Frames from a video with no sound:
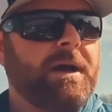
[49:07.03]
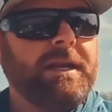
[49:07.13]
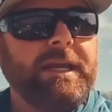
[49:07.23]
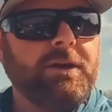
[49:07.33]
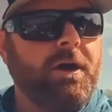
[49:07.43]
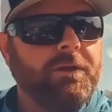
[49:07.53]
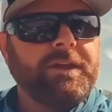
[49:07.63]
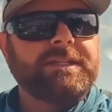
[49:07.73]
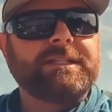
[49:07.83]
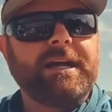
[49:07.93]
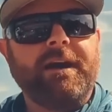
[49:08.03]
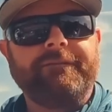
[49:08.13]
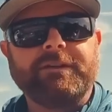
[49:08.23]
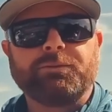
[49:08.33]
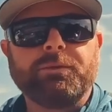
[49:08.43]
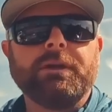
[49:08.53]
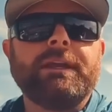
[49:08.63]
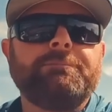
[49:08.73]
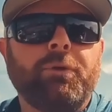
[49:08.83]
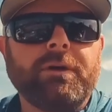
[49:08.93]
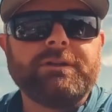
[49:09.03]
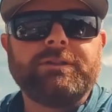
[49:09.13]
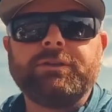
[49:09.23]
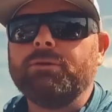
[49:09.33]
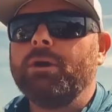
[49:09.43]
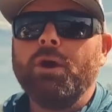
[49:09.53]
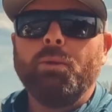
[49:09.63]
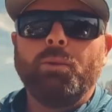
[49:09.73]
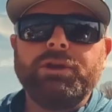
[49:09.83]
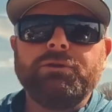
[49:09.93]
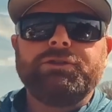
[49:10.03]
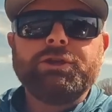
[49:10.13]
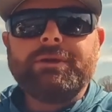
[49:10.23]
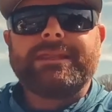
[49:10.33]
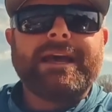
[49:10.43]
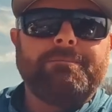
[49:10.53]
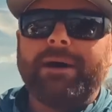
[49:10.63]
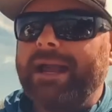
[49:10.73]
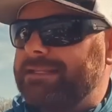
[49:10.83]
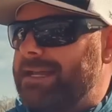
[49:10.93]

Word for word: money in all this stuff. It's really important to, when you do get that bite,